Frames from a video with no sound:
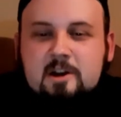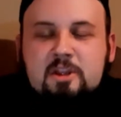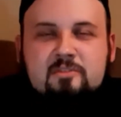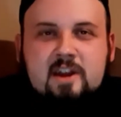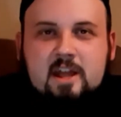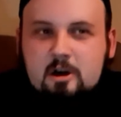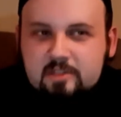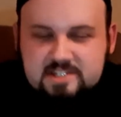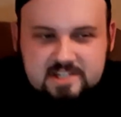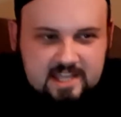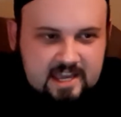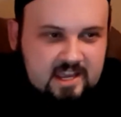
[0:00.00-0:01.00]
You've got all these
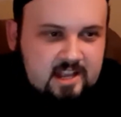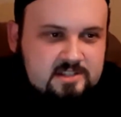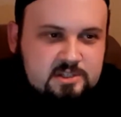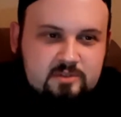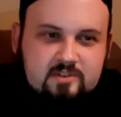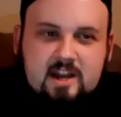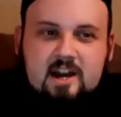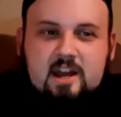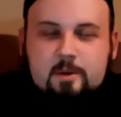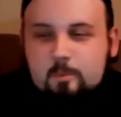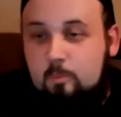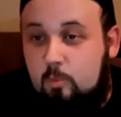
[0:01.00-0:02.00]
negates. You've
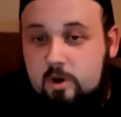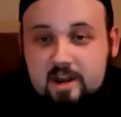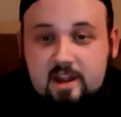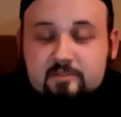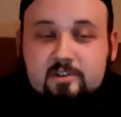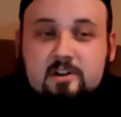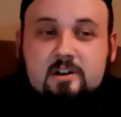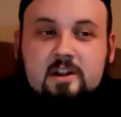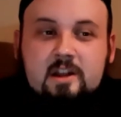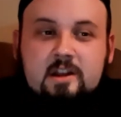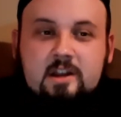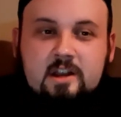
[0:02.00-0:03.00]
got whatever
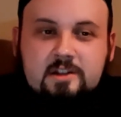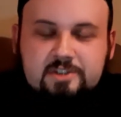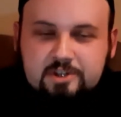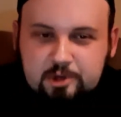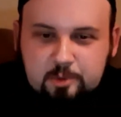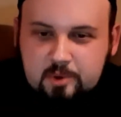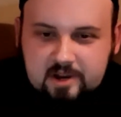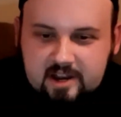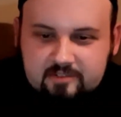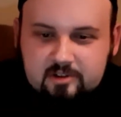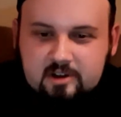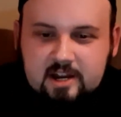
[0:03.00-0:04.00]
to do whatever.